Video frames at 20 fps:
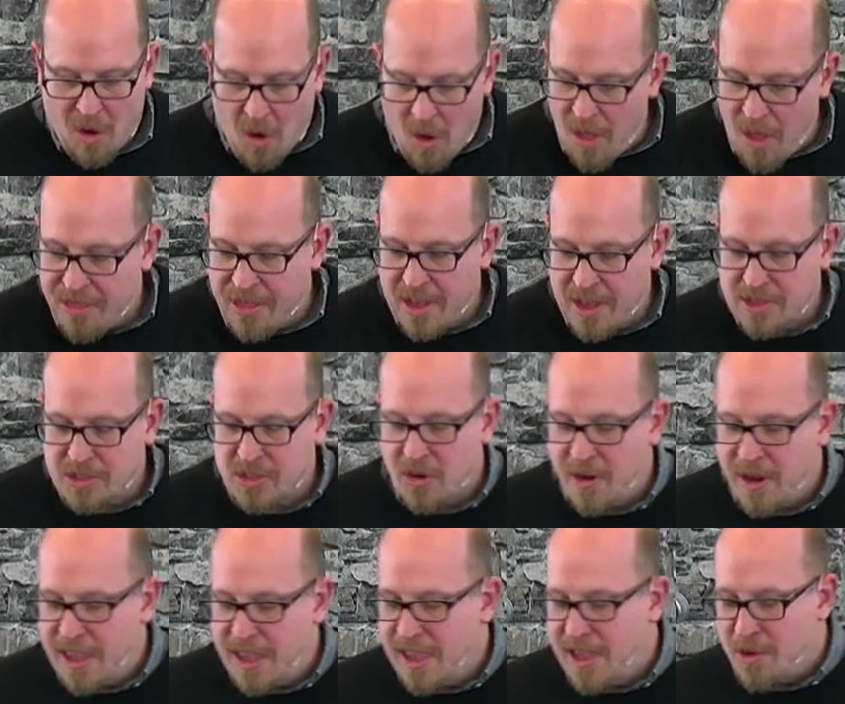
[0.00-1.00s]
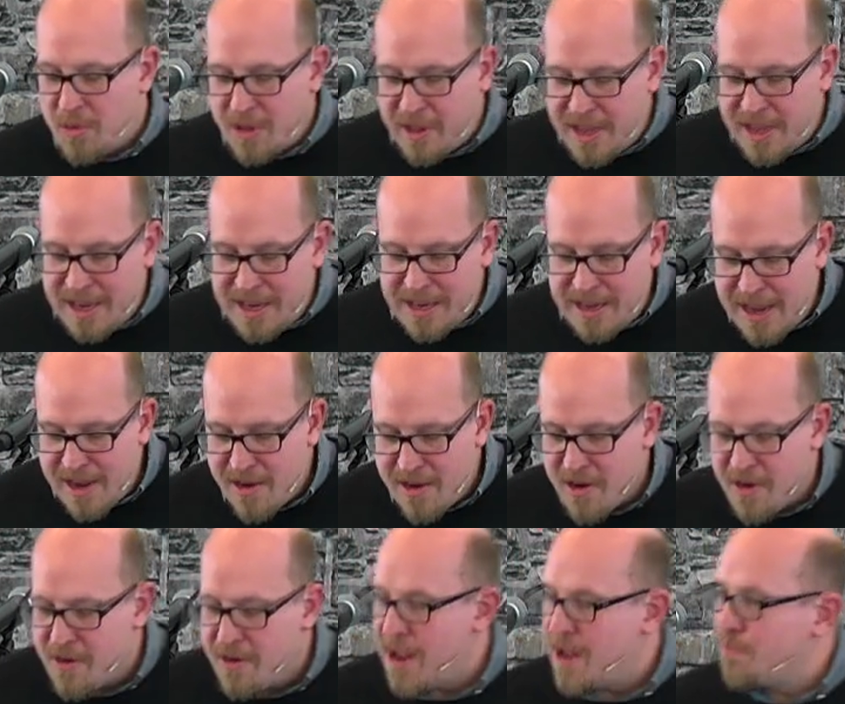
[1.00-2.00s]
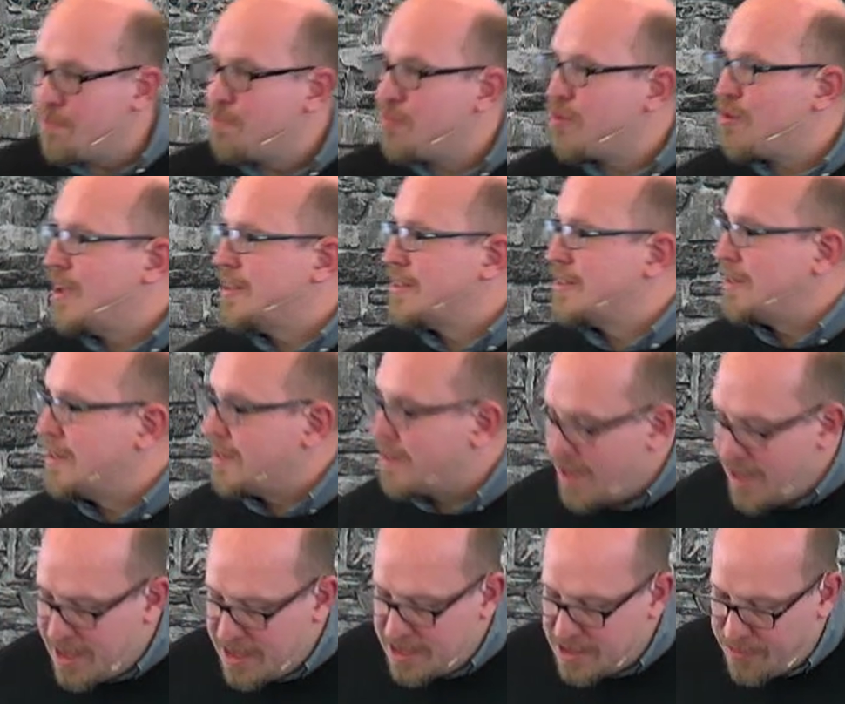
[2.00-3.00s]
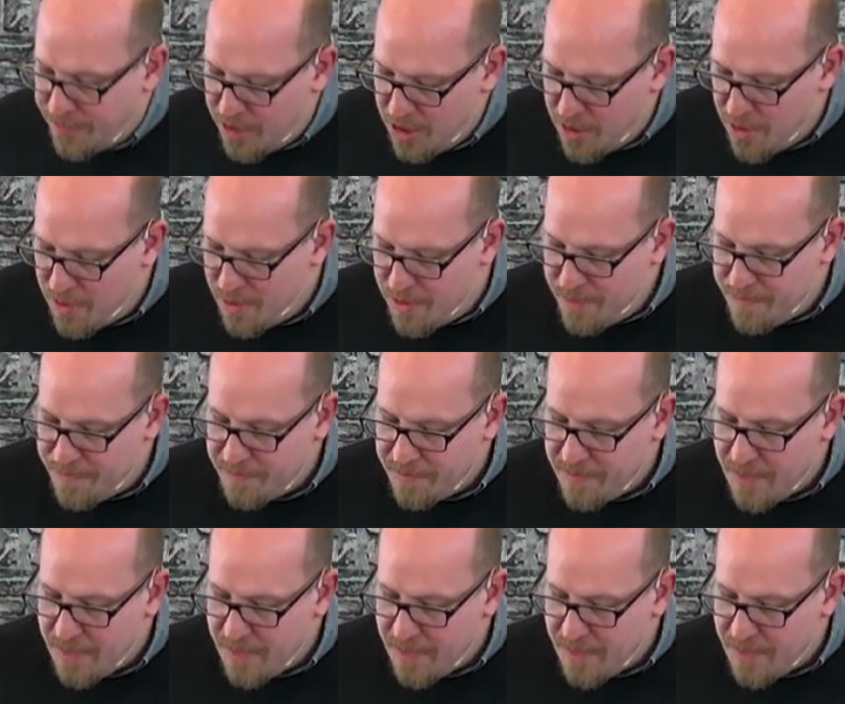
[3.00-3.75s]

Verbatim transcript: All things are equally near and present to his view.